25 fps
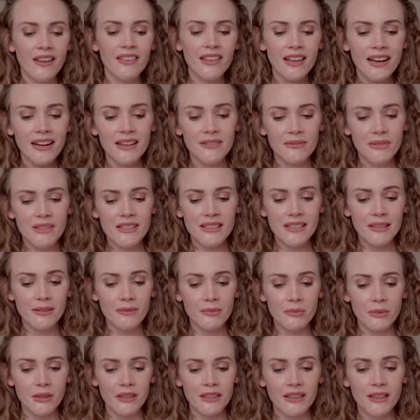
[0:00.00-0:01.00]
And then I received
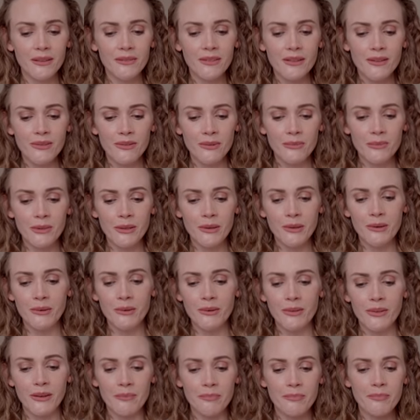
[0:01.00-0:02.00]
more gifts from you.
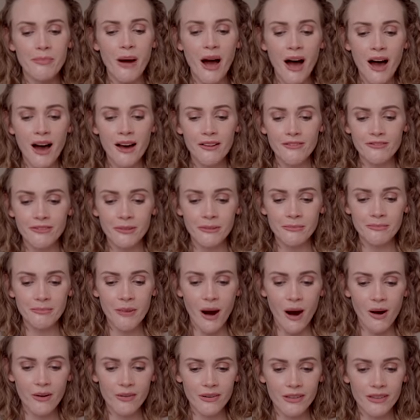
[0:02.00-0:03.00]
The pot from
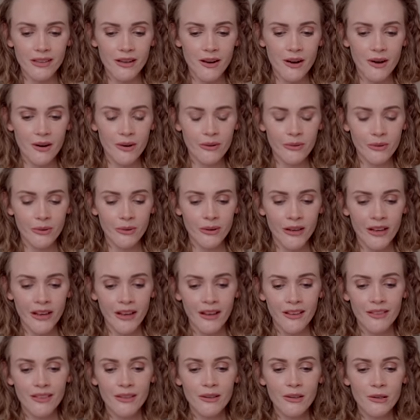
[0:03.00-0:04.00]
Mario.
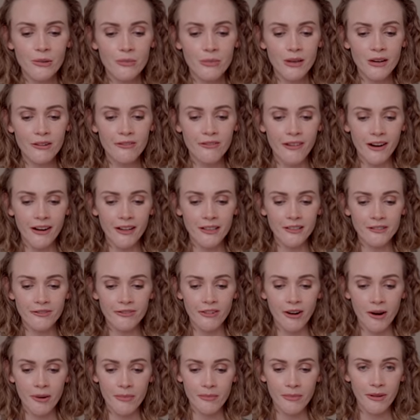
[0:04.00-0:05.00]
The humidifier
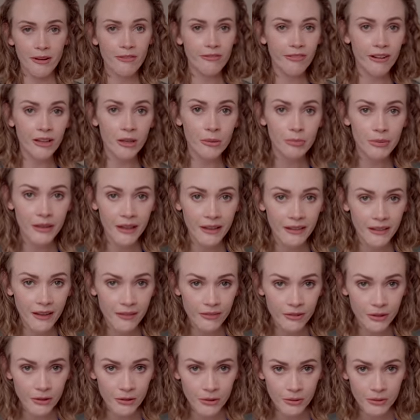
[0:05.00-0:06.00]
from a fellow plant
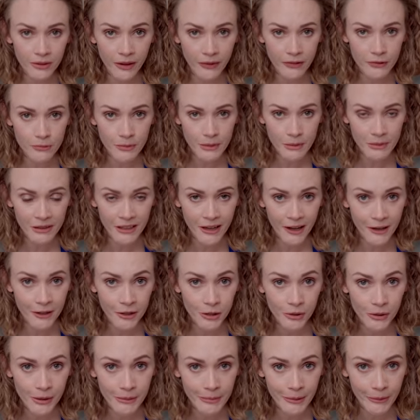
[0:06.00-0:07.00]
lover who loves me but not in a
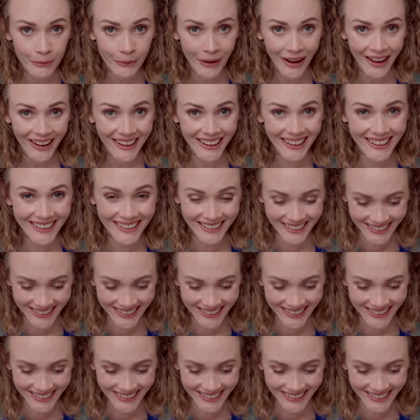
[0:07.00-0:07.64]
creepy way.